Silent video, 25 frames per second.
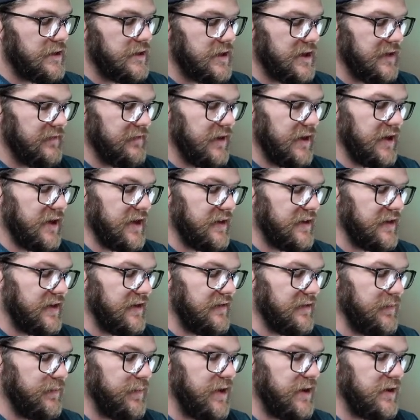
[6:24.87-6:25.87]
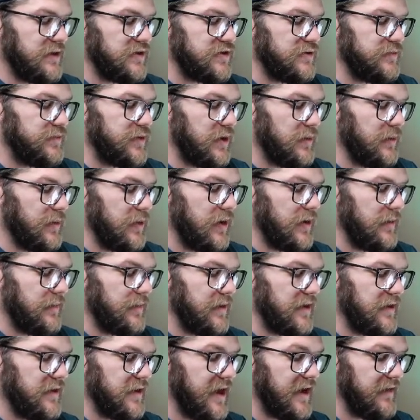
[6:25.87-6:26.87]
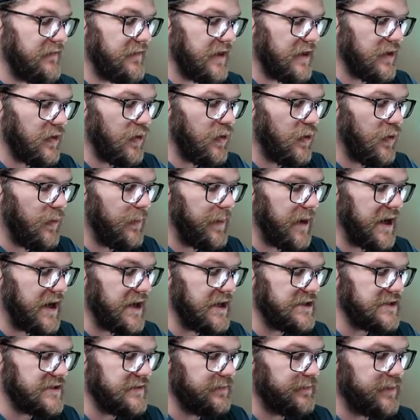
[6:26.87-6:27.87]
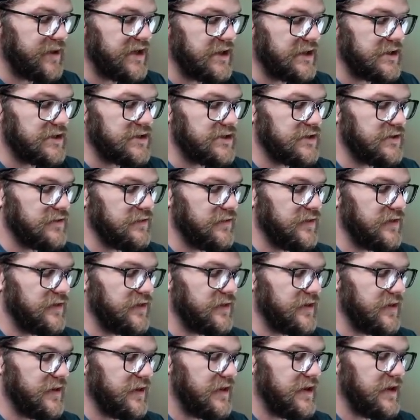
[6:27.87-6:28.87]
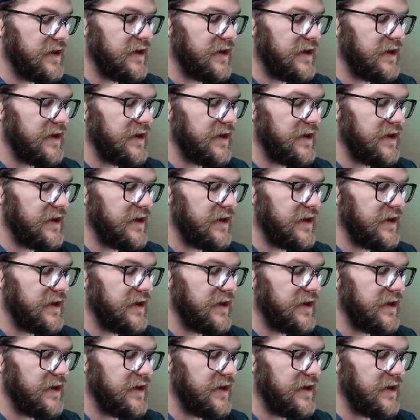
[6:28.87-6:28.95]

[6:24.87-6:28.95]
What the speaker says: Definitely gonna see the Pikachu promo up because I have like a whole page of Pikachus.